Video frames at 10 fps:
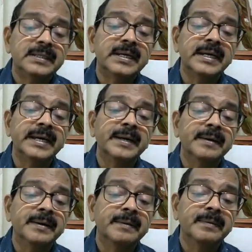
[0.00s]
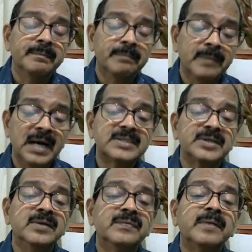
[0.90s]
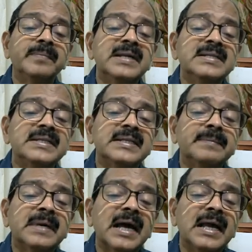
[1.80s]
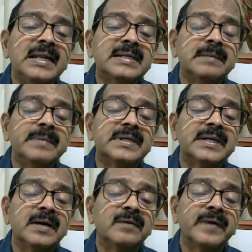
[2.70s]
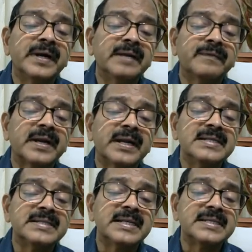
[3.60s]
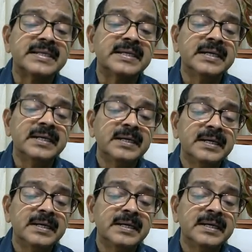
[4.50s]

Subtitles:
A mass uniform density, but a little bit of different densities here.